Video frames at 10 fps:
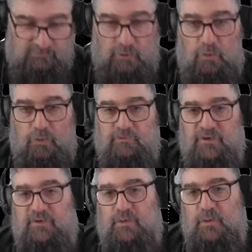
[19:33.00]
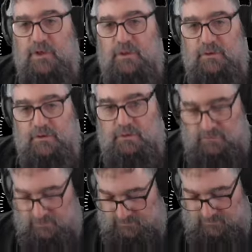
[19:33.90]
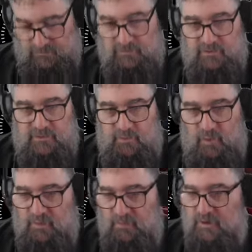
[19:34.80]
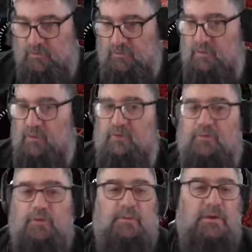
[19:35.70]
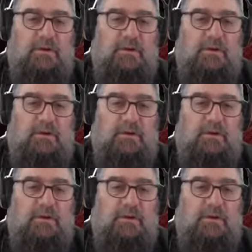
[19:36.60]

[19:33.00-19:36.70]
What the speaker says: All the rest of the way in, just up here on the platform.